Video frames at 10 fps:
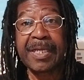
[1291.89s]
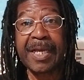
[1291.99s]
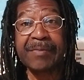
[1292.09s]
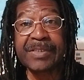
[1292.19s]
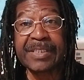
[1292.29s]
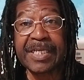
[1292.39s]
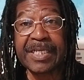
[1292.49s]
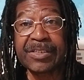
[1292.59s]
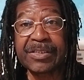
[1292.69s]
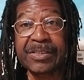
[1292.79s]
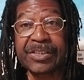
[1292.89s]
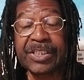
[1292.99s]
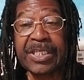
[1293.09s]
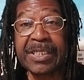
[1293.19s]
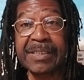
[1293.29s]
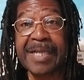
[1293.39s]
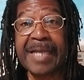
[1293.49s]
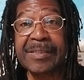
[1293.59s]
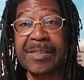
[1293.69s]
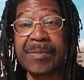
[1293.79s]
have said she
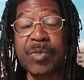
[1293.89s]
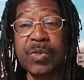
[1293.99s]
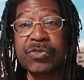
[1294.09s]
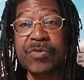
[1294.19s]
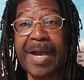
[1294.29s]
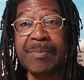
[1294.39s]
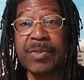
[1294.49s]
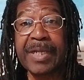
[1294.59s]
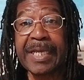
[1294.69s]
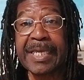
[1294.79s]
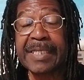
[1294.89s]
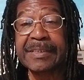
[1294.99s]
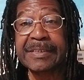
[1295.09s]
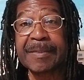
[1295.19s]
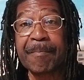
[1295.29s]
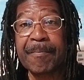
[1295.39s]
cannot come on tribal lands,